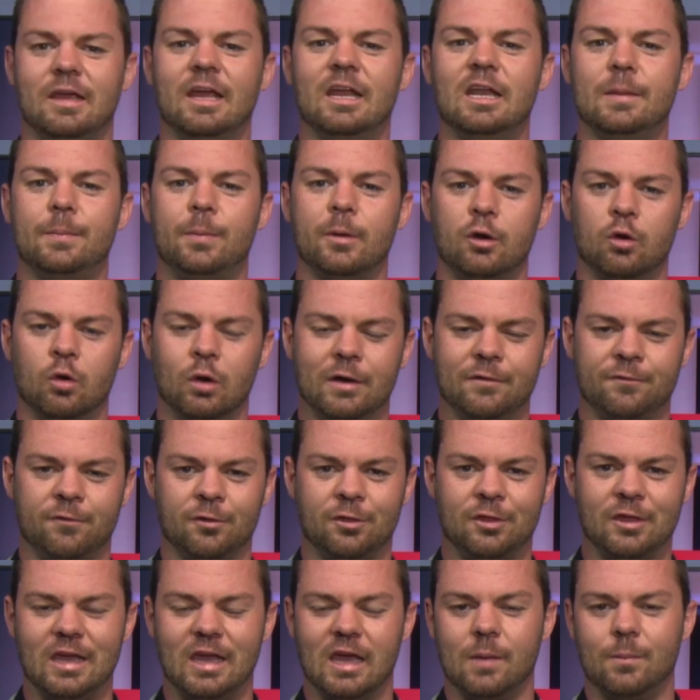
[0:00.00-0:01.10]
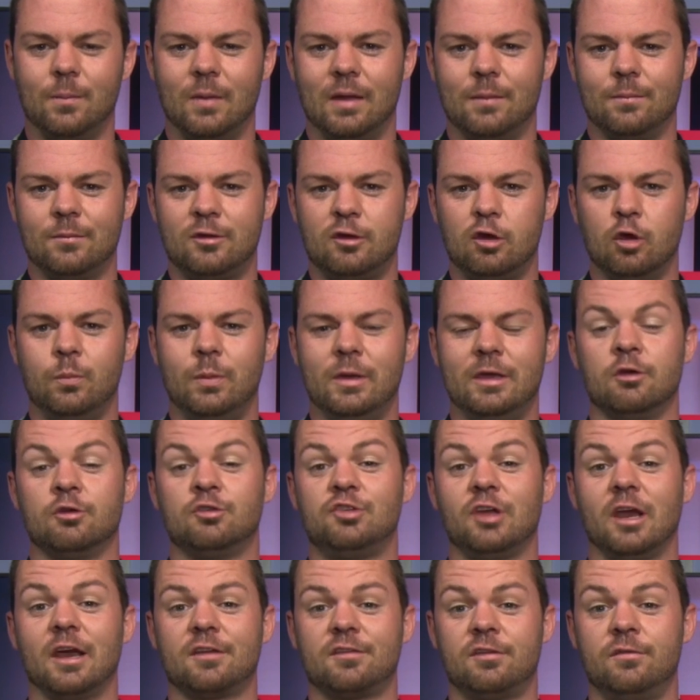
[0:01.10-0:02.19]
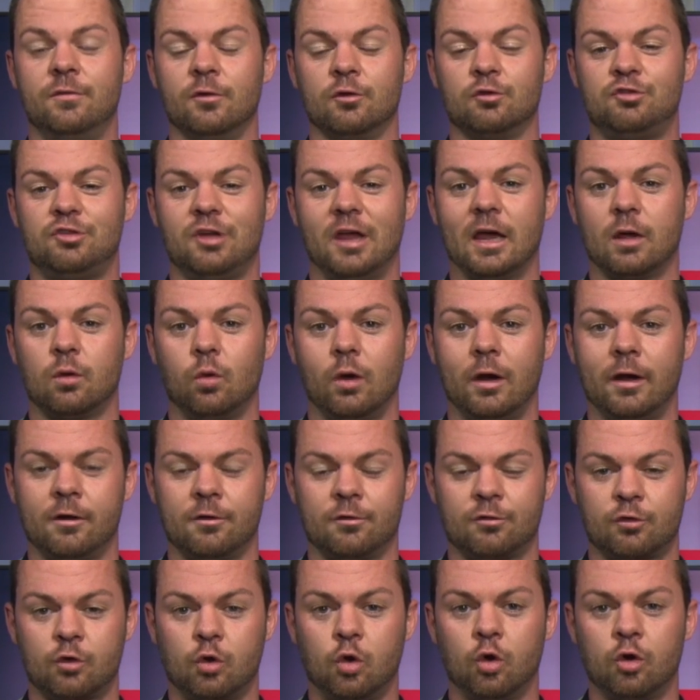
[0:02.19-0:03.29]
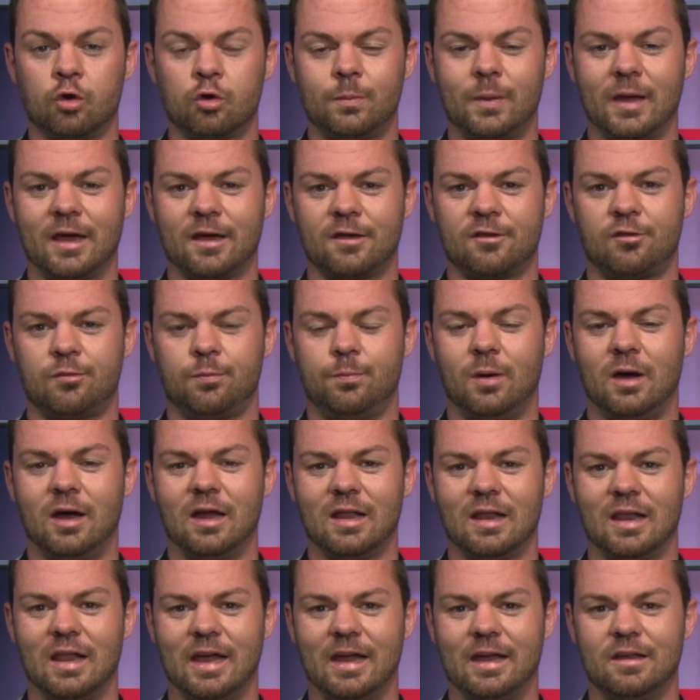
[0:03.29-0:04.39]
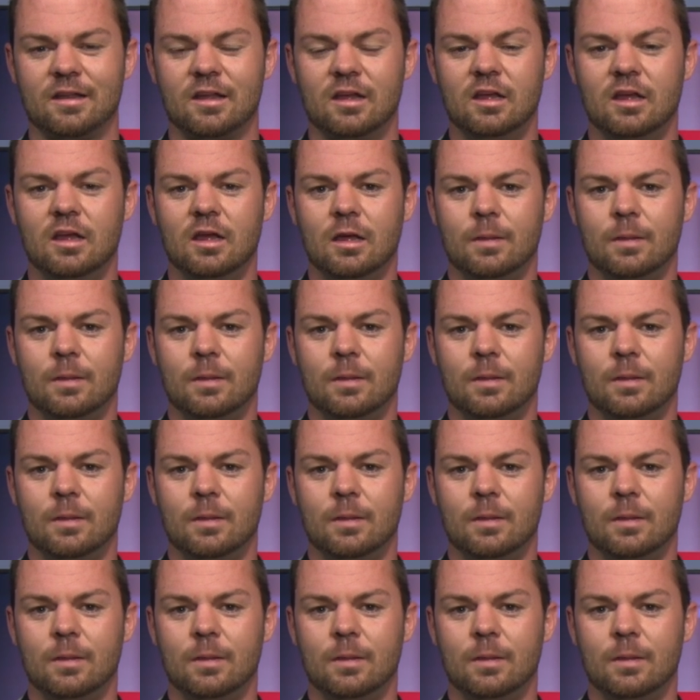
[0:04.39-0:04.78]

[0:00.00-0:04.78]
Andy Benoit for the MMQB, your Jacksonville Jaguars quarterback spotlight.